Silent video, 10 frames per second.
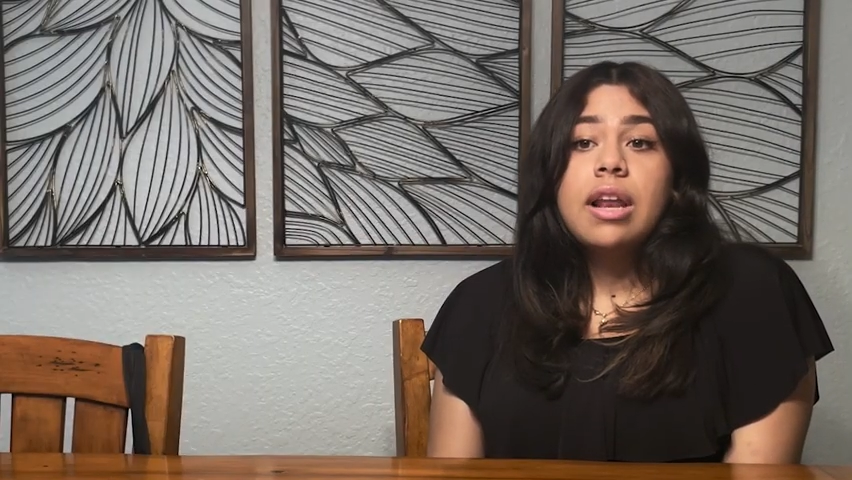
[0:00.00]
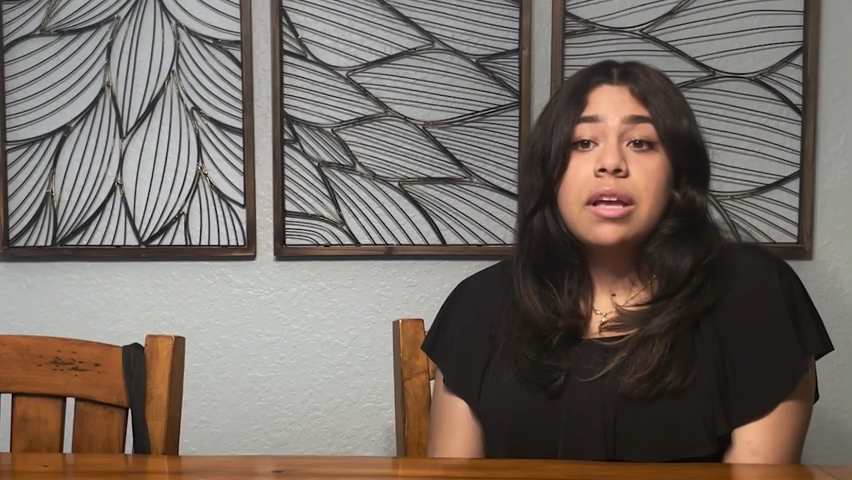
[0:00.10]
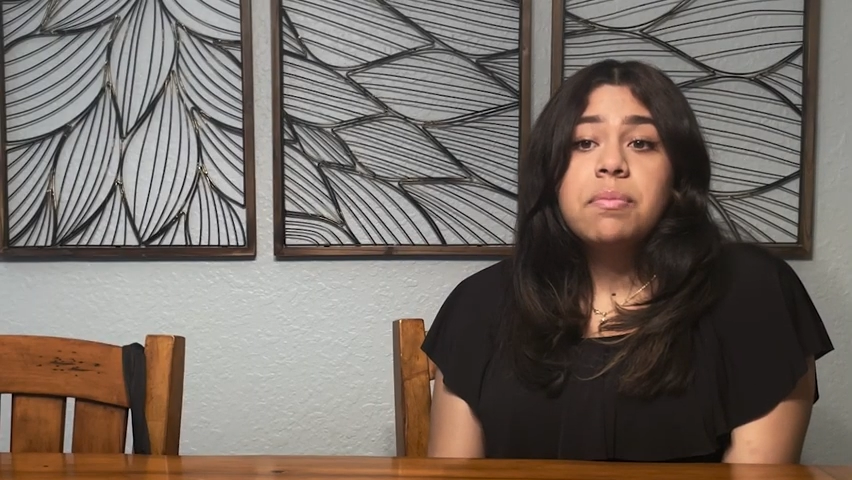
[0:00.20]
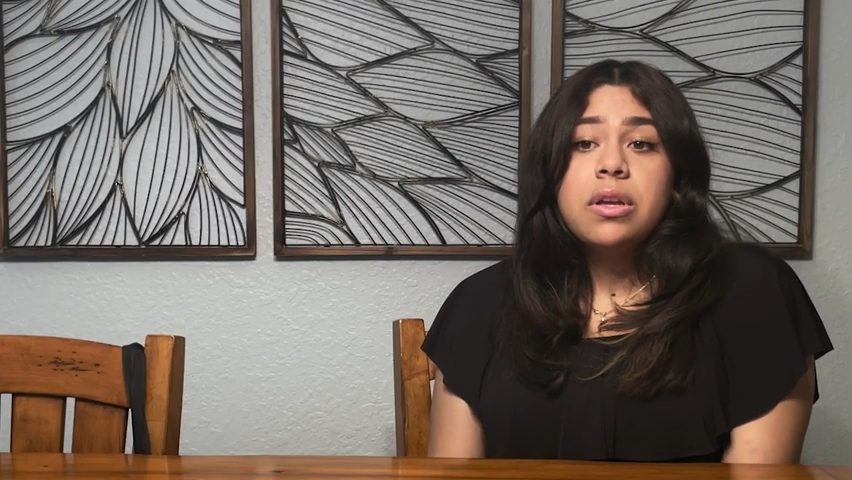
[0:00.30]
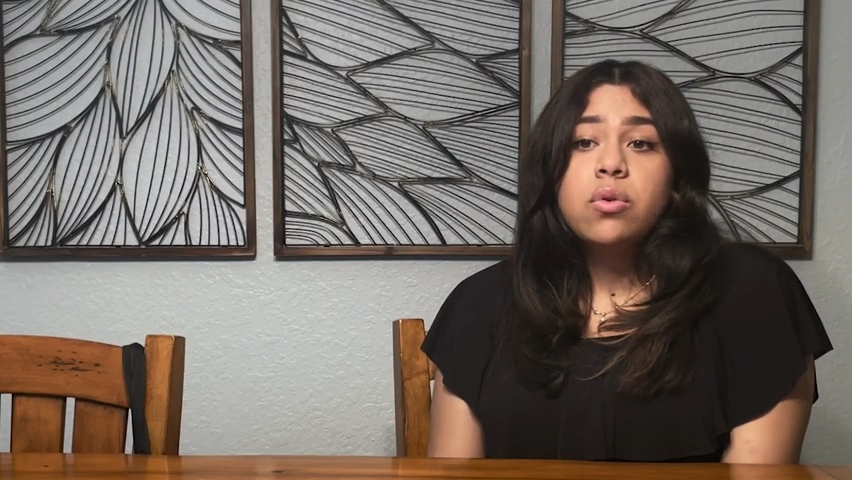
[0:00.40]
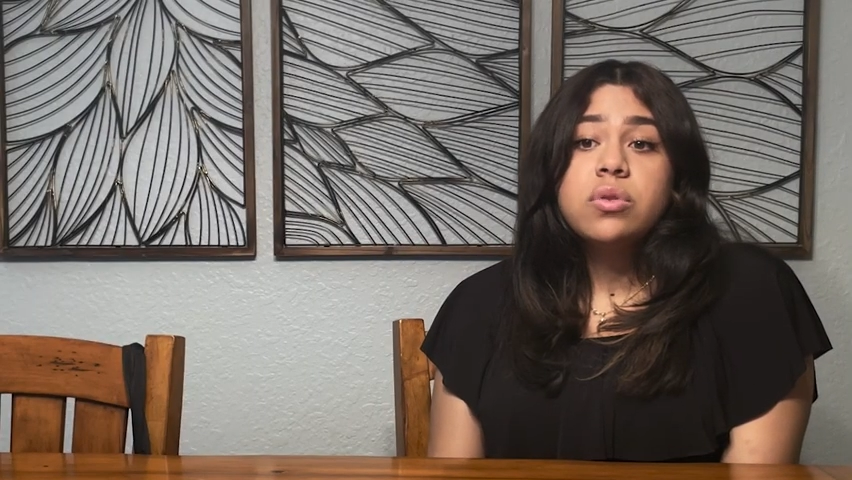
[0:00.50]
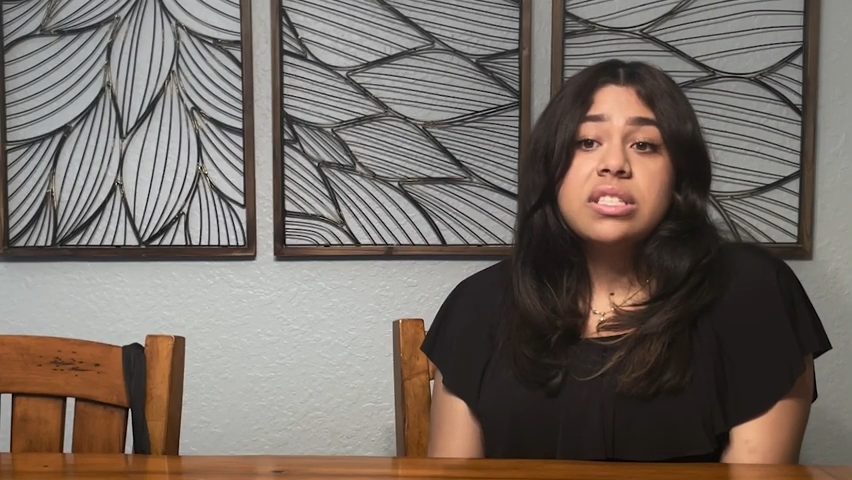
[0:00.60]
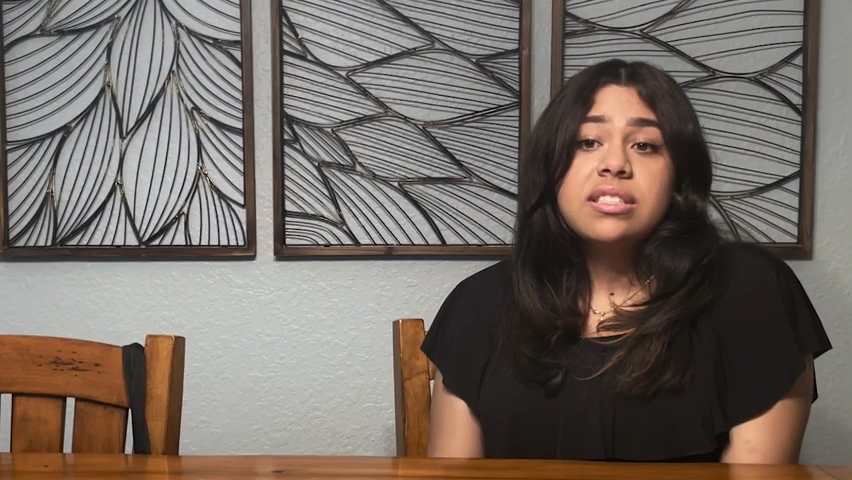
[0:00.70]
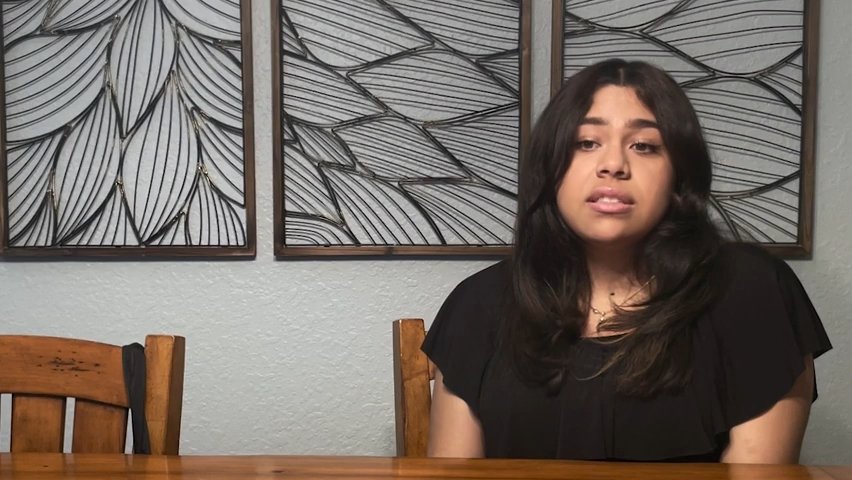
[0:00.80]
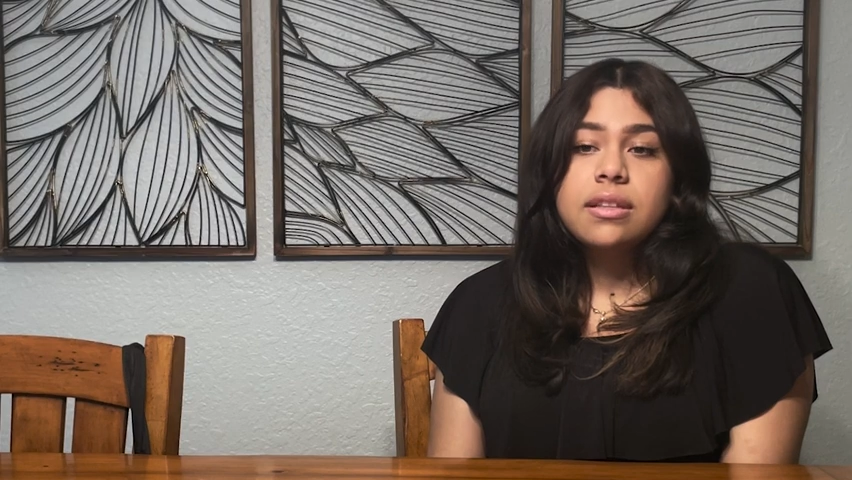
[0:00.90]
like me who
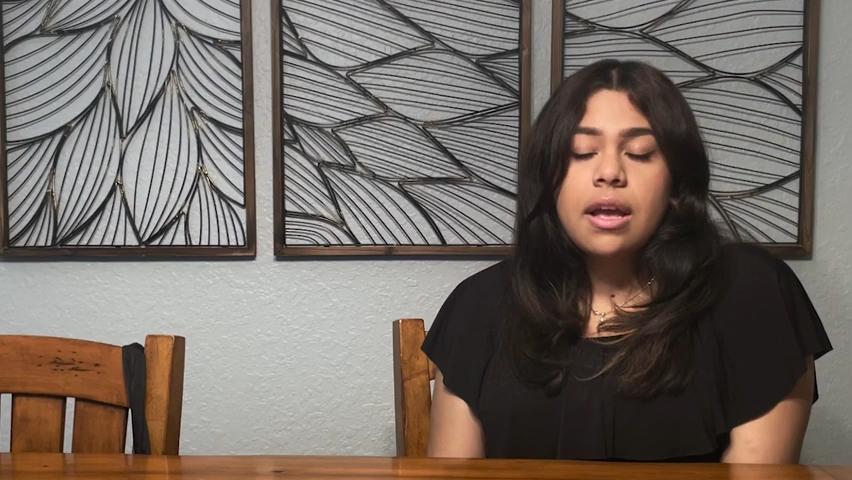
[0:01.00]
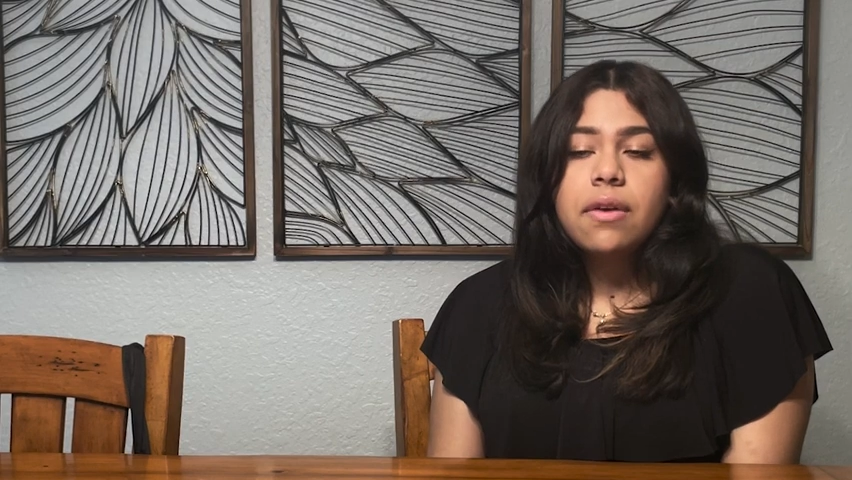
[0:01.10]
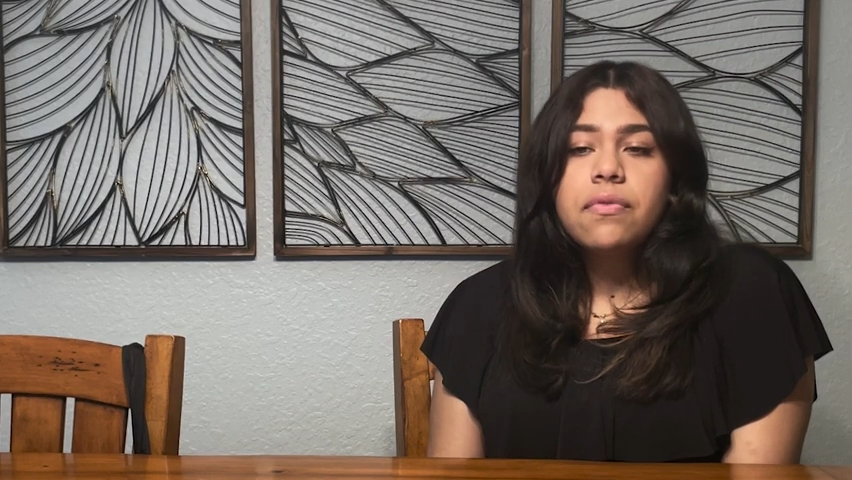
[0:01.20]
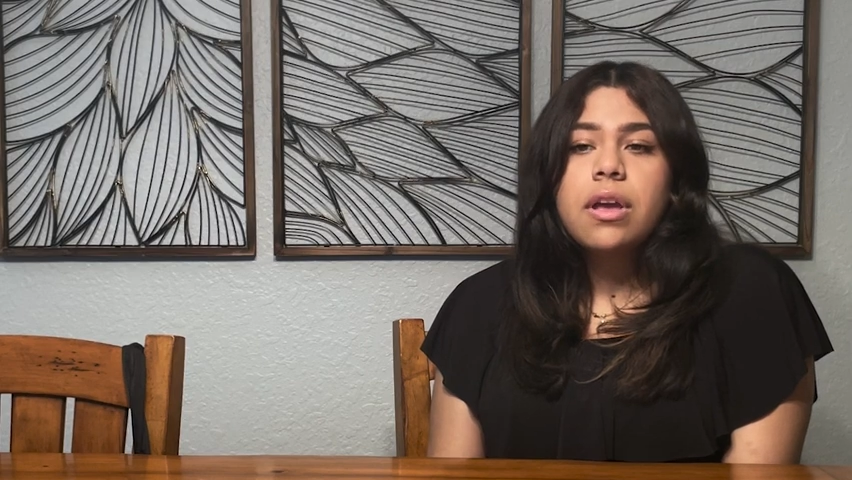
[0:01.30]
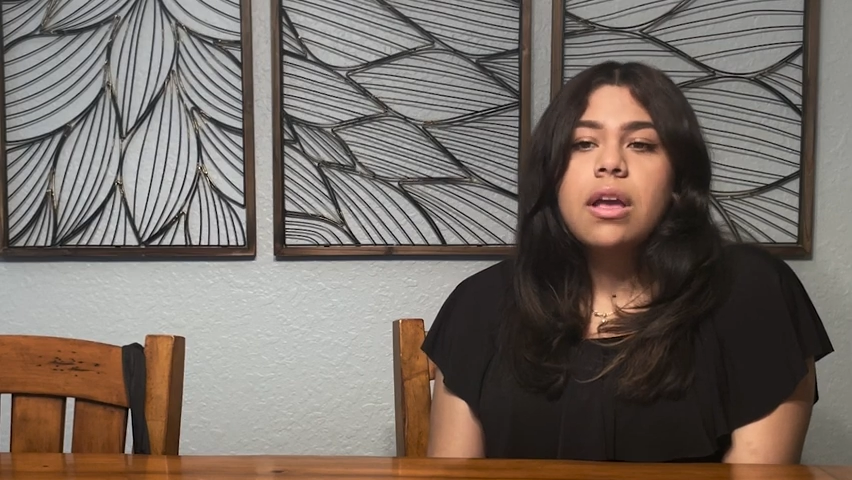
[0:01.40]
is deaf